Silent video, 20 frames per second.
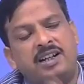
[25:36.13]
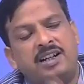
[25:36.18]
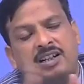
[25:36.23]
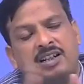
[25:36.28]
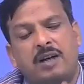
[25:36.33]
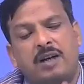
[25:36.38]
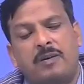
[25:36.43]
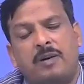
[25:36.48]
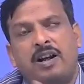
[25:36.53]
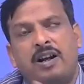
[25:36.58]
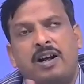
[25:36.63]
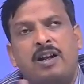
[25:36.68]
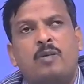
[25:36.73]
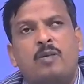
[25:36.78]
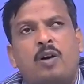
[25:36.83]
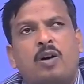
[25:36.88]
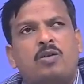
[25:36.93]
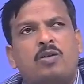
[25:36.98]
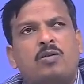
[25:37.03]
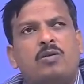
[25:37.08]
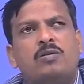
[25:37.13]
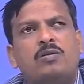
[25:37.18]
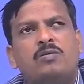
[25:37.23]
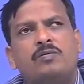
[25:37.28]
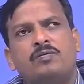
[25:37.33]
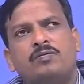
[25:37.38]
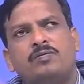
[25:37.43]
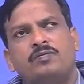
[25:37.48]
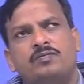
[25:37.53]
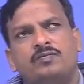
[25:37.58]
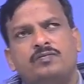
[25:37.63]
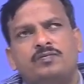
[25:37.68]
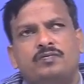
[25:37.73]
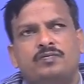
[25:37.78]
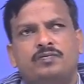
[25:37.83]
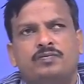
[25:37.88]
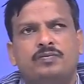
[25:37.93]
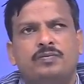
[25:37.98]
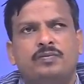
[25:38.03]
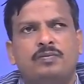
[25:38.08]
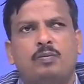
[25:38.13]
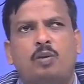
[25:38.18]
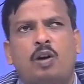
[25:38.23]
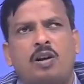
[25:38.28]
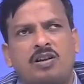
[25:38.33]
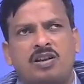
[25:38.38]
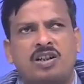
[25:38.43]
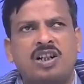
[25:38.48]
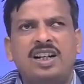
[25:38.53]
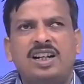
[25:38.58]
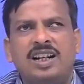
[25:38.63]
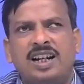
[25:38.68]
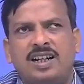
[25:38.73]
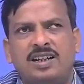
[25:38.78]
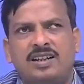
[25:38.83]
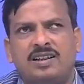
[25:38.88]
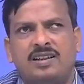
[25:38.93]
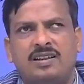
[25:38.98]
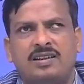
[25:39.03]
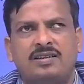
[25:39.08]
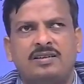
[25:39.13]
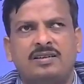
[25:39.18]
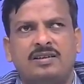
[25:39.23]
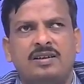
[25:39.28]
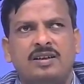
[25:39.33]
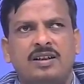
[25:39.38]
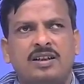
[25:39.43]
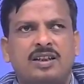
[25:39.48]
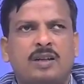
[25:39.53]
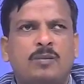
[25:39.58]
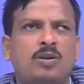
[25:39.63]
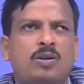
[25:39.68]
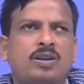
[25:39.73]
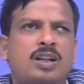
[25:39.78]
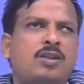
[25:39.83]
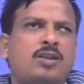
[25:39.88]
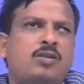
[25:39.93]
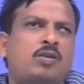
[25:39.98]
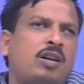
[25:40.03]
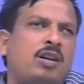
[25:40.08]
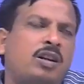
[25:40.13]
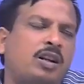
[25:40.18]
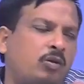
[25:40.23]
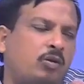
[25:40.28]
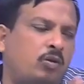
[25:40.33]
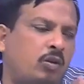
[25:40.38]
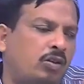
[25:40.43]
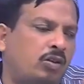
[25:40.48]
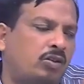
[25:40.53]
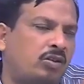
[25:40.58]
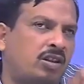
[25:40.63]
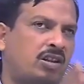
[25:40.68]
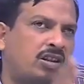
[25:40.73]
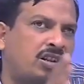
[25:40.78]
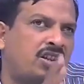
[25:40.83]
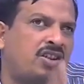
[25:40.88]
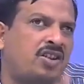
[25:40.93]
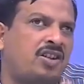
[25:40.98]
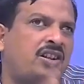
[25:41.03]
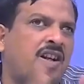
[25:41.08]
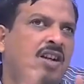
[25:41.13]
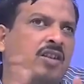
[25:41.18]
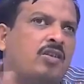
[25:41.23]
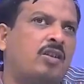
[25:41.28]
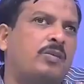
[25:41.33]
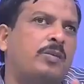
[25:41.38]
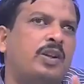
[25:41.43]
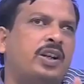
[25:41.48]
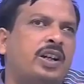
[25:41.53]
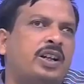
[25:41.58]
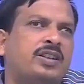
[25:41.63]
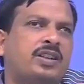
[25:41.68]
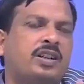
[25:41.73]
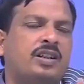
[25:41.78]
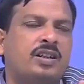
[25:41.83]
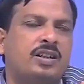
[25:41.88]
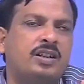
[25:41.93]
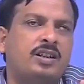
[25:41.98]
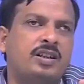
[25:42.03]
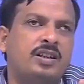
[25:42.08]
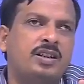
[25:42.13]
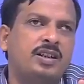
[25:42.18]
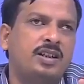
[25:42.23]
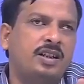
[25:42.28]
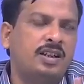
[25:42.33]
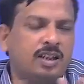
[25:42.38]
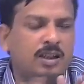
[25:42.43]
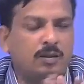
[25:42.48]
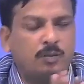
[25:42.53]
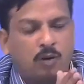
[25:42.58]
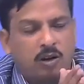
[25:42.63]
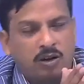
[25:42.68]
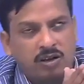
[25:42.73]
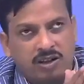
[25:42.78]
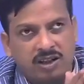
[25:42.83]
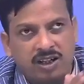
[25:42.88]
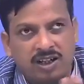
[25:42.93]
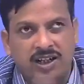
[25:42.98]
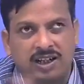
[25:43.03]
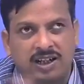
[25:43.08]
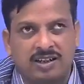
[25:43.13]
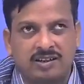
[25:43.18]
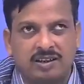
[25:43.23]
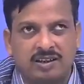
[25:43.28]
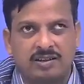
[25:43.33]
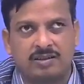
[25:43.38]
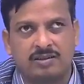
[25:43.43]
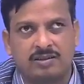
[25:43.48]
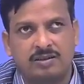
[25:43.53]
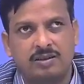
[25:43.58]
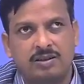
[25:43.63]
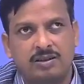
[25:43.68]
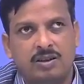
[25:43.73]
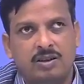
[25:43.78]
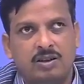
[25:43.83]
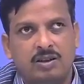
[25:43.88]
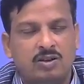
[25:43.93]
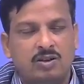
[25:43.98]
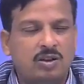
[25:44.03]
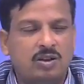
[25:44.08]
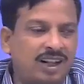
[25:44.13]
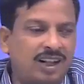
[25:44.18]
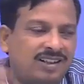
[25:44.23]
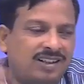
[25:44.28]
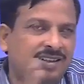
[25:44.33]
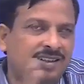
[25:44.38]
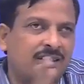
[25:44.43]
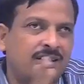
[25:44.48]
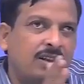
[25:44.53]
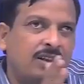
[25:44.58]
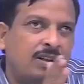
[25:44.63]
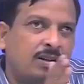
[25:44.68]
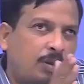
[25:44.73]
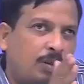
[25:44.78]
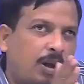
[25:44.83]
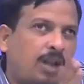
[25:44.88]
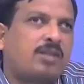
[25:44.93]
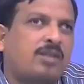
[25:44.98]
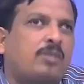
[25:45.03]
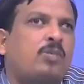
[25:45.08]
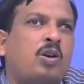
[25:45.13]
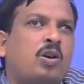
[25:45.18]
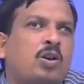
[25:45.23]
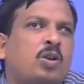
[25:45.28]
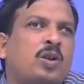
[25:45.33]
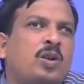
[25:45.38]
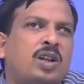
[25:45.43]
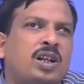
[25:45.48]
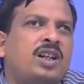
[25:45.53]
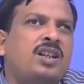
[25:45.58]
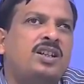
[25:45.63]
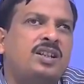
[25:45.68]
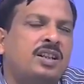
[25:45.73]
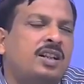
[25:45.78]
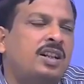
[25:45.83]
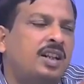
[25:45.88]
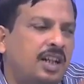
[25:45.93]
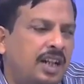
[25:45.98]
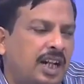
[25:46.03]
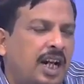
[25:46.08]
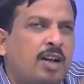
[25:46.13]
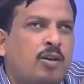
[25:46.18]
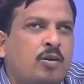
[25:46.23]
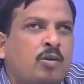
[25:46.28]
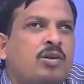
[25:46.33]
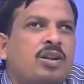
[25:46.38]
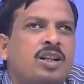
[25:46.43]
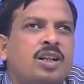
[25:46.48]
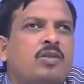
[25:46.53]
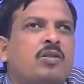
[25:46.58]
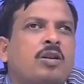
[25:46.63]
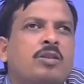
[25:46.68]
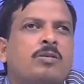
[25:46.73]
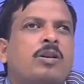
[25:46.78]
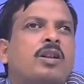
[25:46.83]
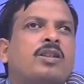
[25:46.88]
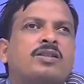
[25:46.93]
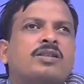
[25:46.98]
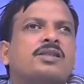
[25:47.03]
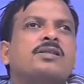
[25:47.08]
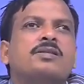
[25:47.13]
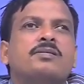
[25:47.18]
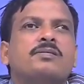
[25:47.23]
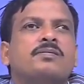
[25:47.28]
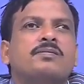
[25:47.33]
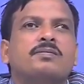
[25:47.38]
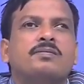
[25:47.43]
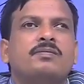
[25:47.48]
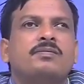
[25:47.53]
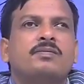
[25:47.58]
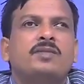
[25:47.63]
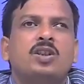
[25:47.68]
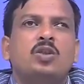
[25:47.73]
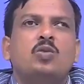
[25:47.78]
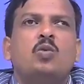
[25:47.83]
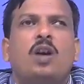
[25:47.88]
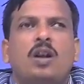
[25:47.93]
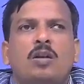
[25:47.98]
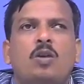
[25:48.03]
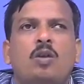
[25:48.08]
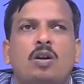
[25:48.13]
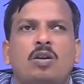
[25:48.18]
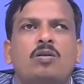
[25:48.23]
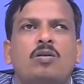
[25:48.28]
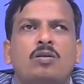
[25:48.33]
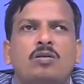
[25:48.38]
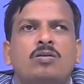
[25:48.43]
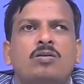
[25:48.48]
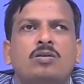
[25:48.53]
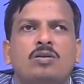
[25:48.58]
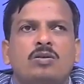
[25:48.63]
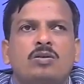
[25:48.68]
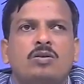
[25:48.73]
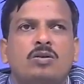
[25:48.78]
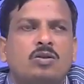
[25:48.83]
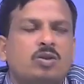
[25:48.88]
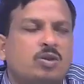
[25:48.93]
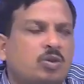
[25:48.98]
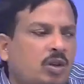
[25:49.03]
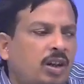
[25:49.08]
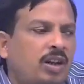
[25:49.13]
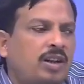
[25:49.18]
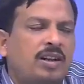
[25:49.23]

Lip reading: several modules, 40 lectures. Suppose I taught a course on digital communication, it has a 40 lectures. So, first module is A to D conversion, is one module. So,